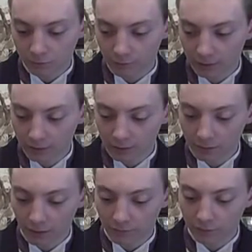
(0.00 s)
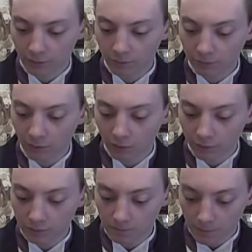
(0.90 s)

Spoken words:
a drink ever so slowly.